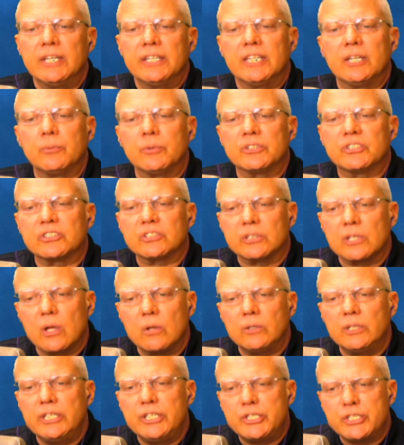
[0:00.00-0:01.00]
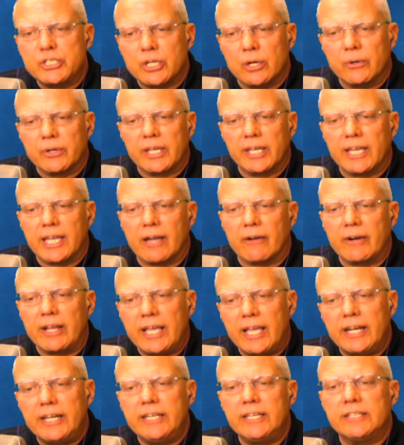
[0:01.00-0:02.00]
that was slowly choking out
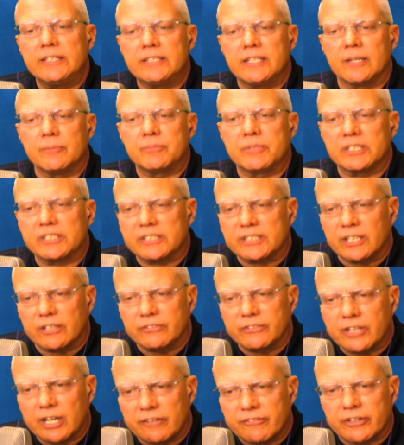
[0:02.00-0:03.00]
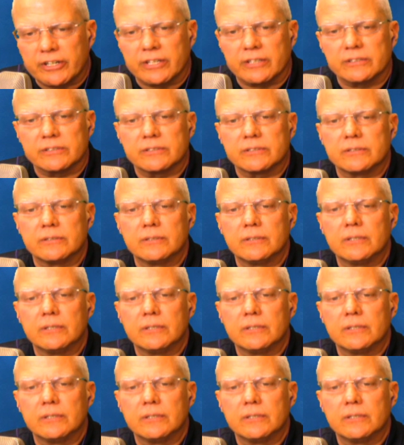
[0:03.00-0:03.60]
any attempt at self-governance,